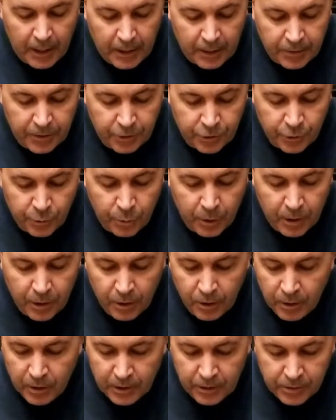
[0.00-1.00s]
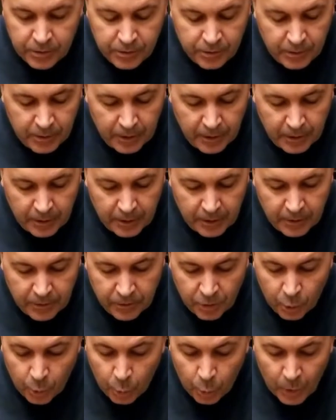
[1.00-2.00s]
The trigger is
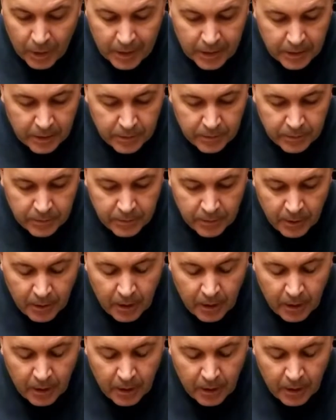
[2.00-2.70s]
horrendous.